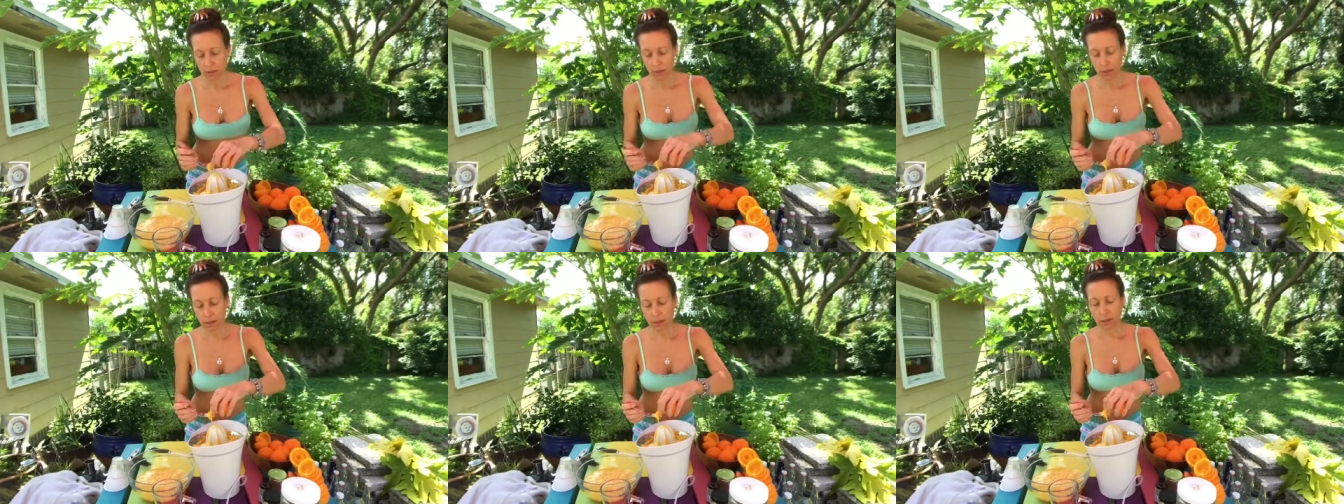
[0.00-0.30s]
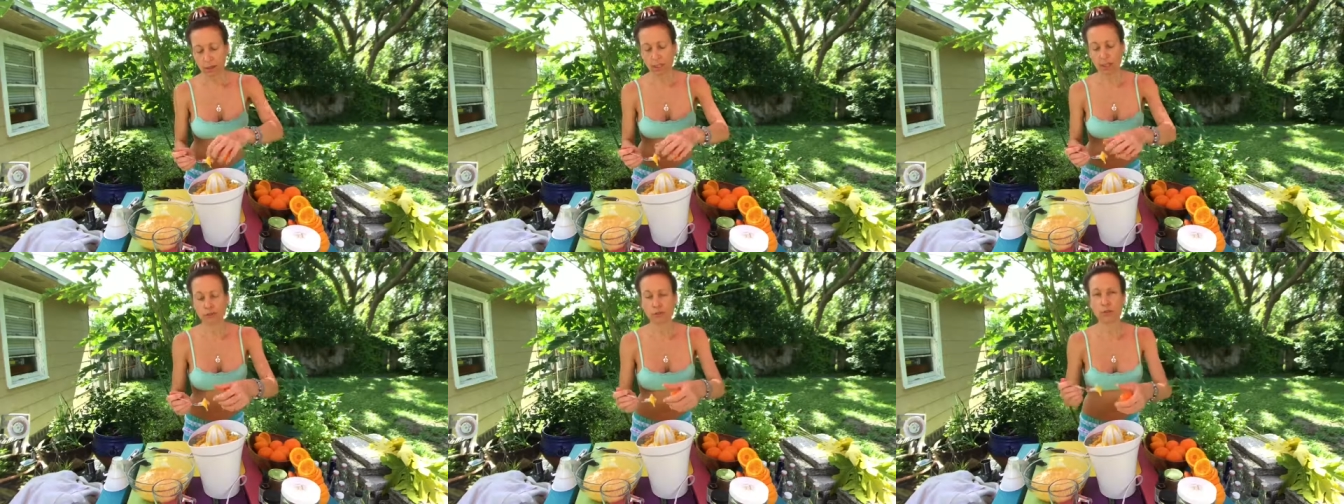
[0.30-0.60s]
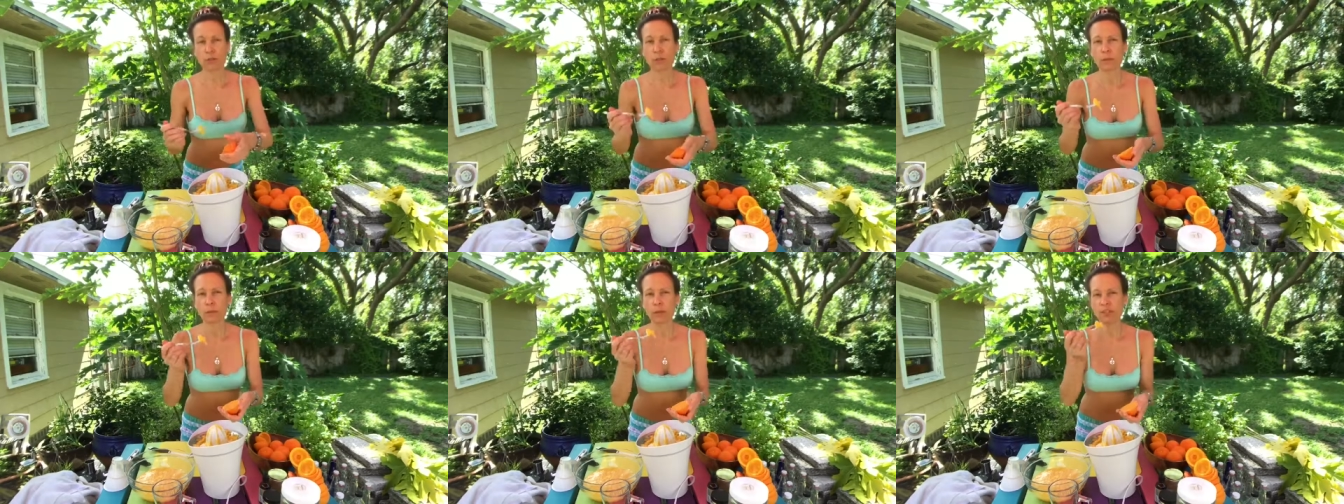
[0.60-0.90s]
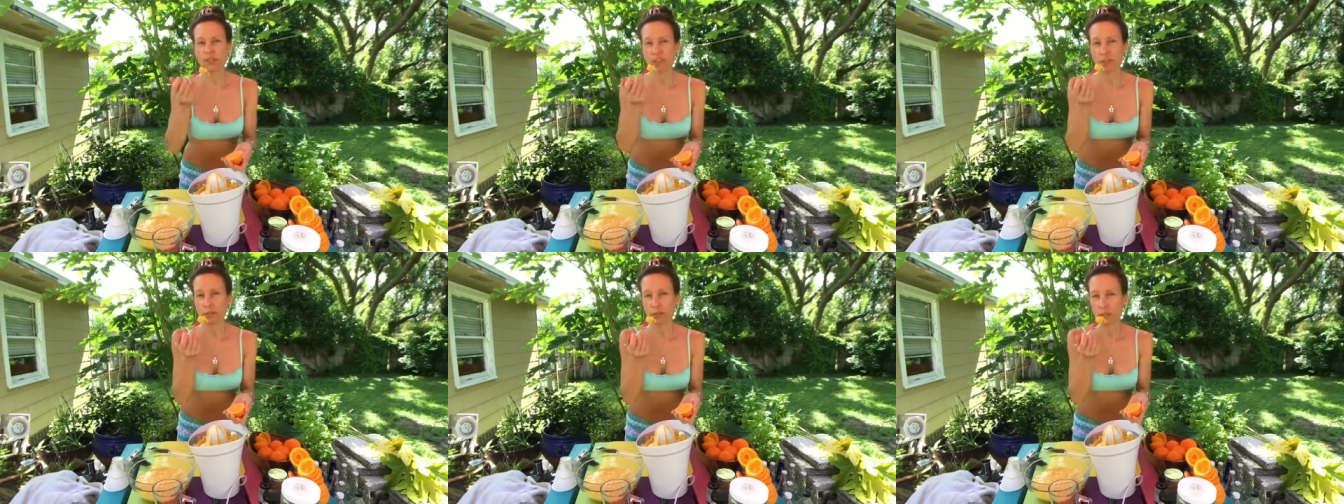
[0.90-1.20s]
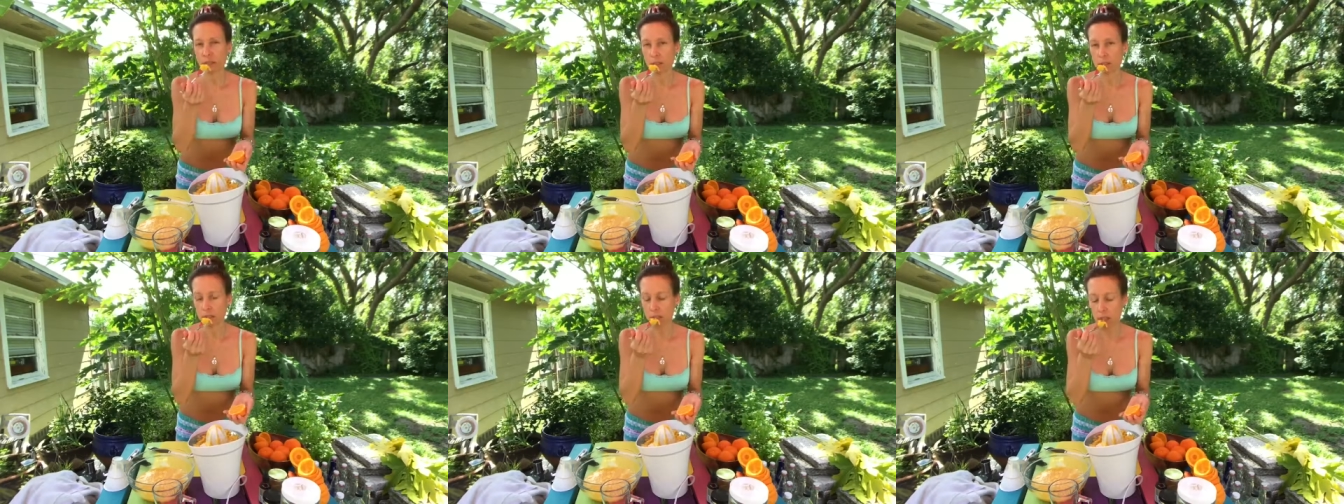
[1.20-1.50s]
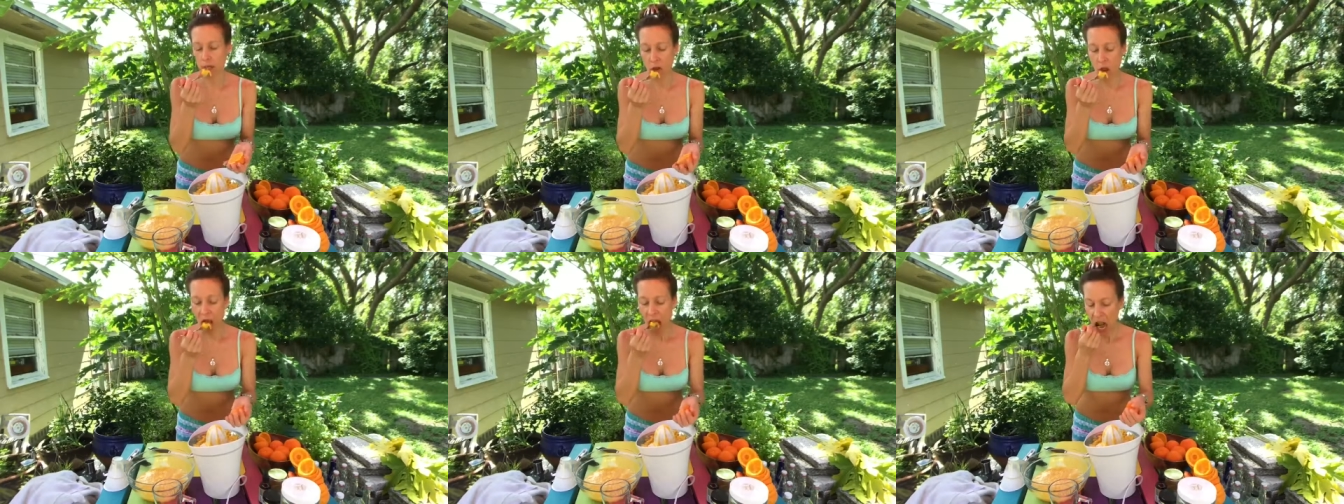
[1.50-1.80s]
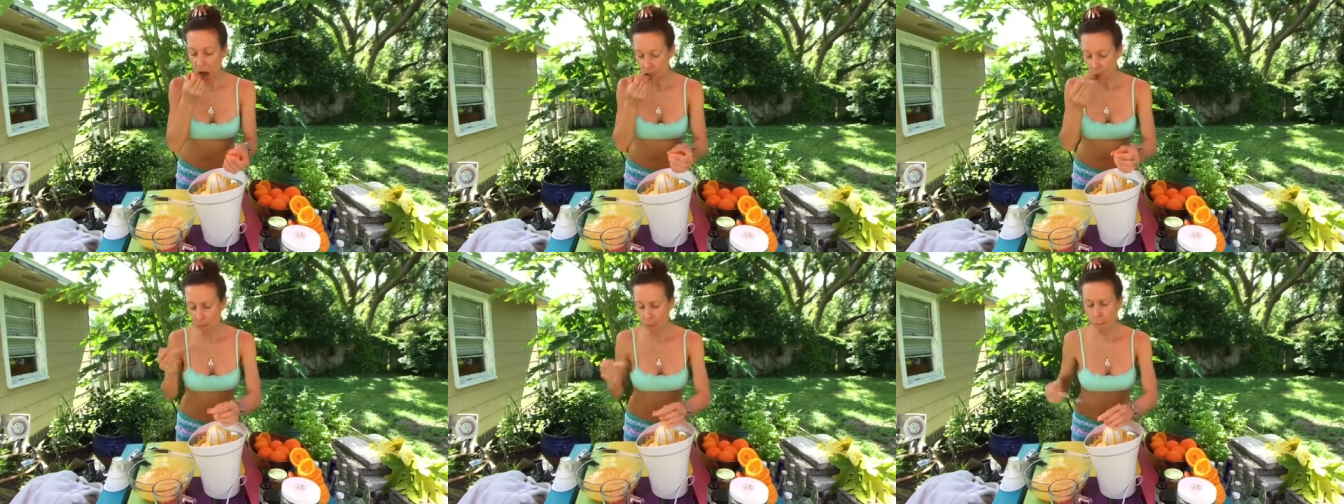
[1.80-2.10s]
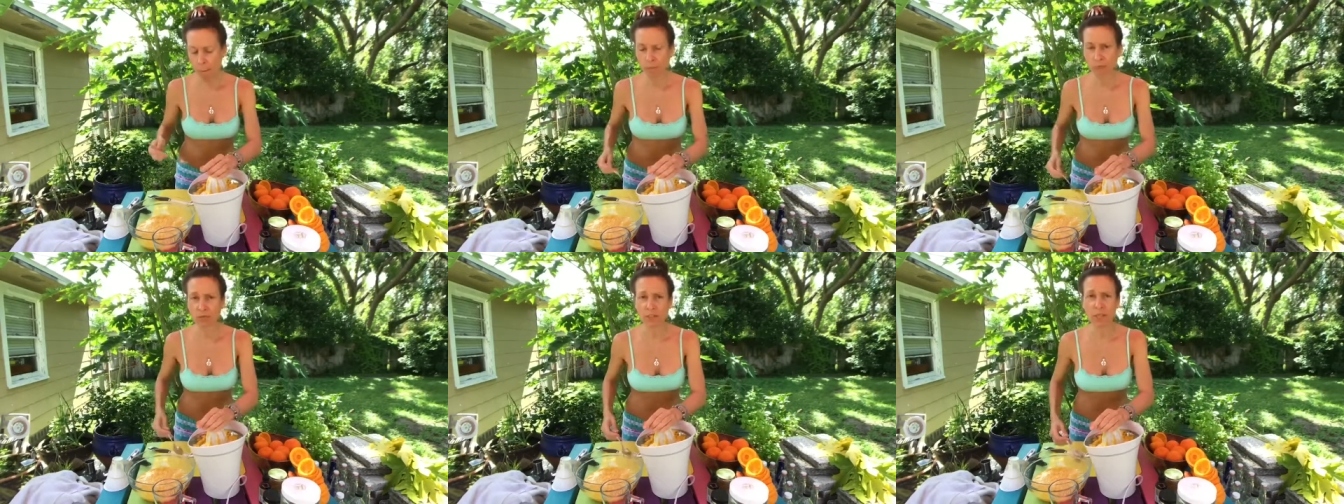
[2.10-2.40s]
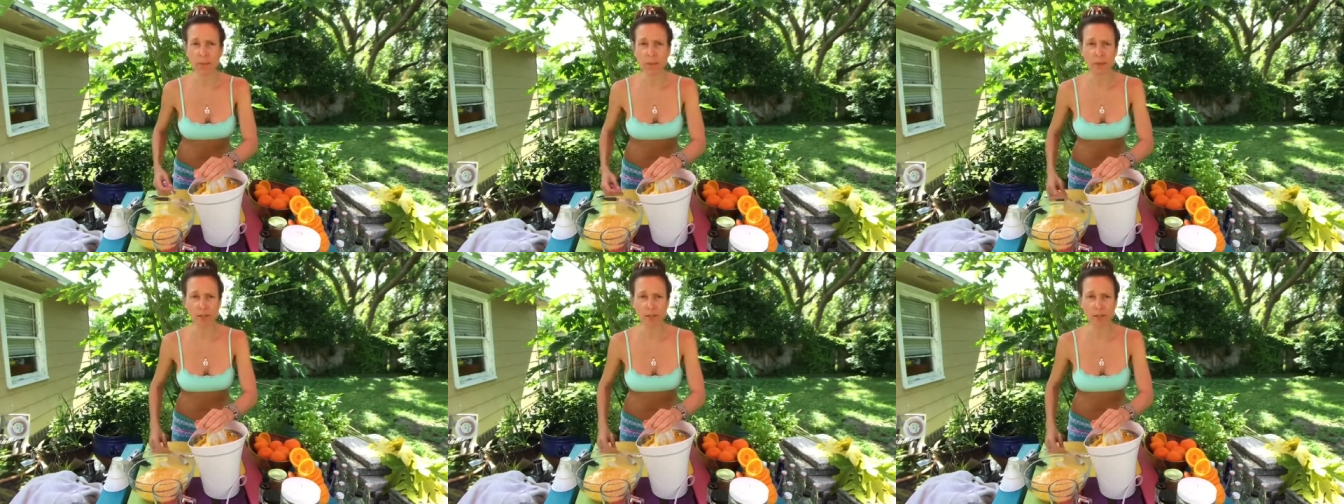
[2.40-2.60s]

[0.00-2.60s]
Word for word: Oh, that was one of my favorite things to do. Get